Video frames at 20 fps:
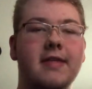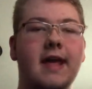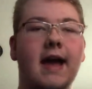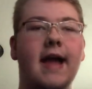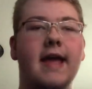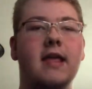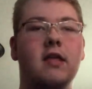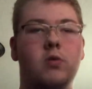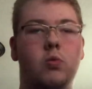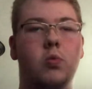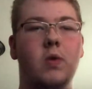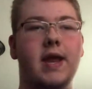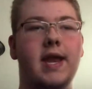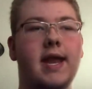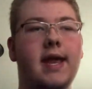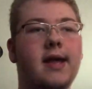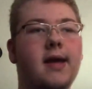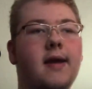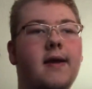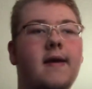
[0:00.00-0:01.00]
guy is
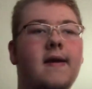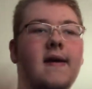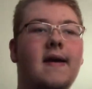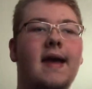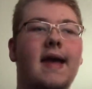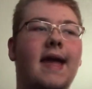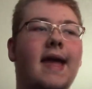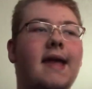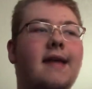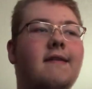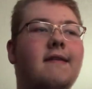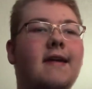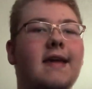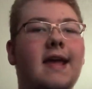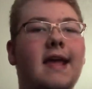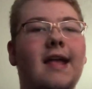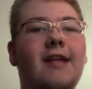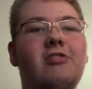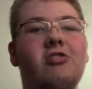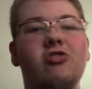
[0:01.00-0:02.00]
winning. And
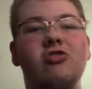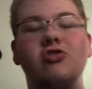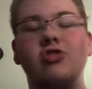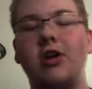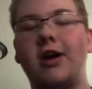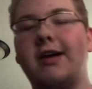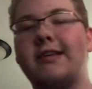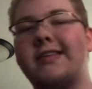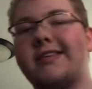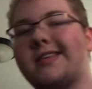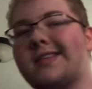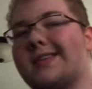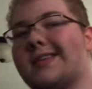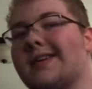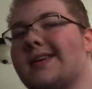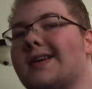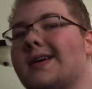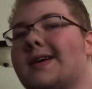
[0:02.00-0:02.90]
it's just...